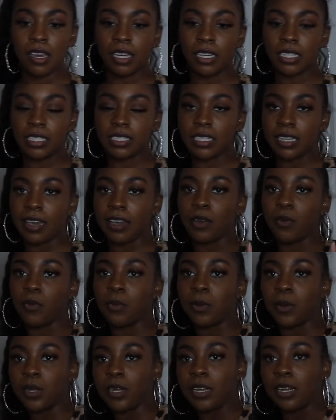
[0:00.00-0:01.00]
It gets like
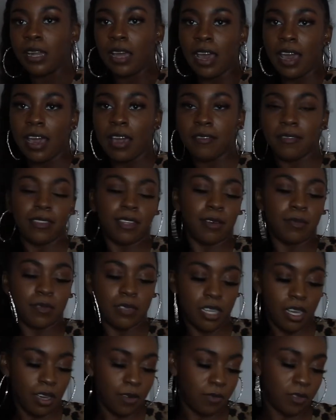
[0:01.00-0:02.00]
1.5
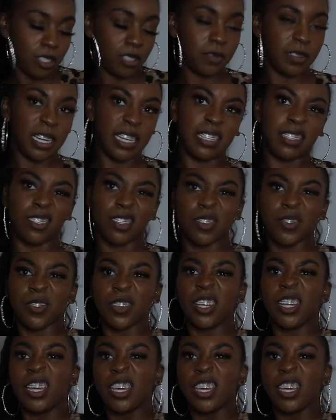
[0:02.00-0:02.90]
thumbs up just because it's really